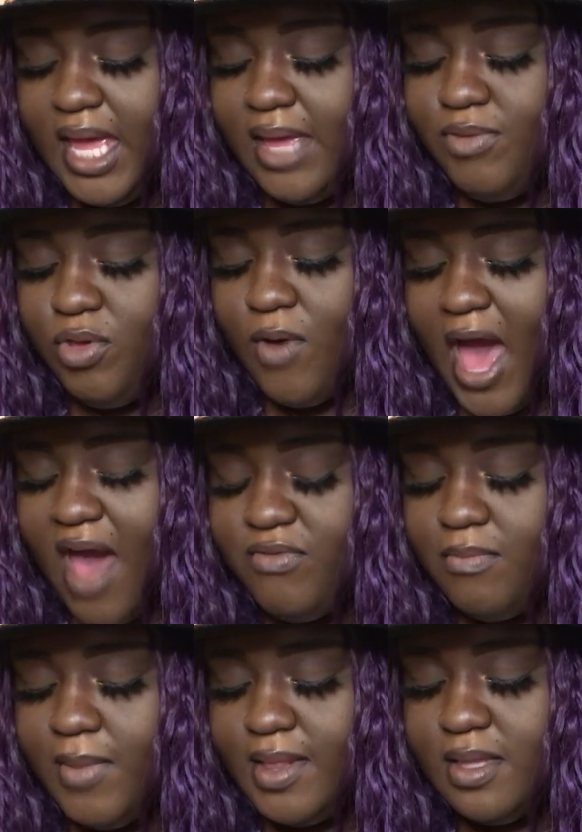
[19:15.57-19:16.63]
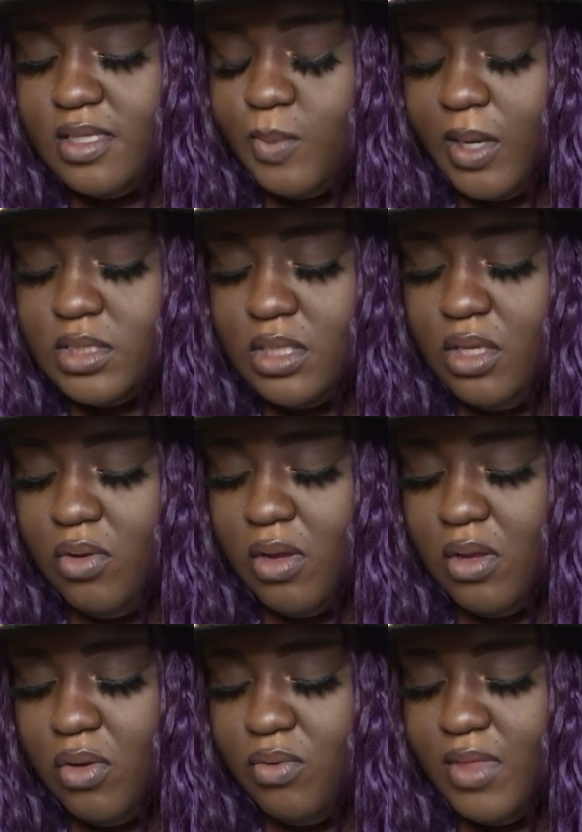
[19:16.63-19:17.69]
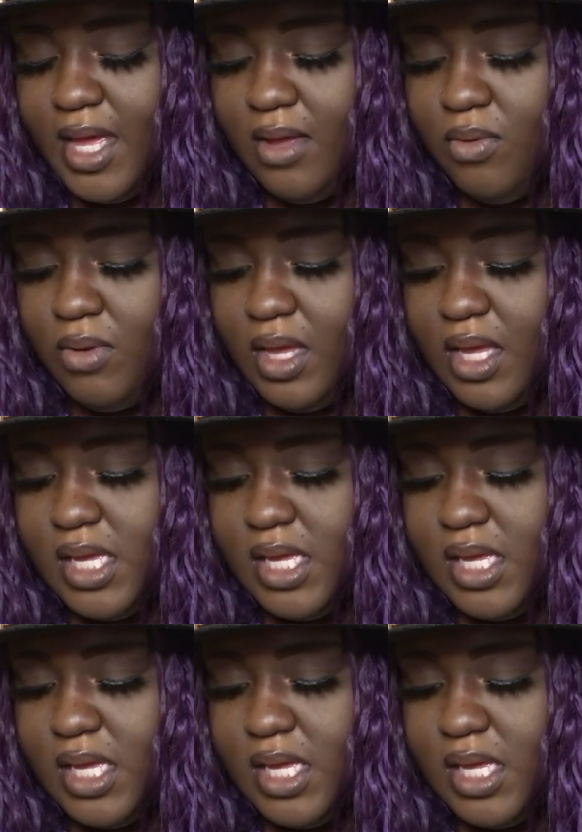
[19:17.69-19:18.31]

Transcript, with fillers: If you haven't met this person and you don't know who they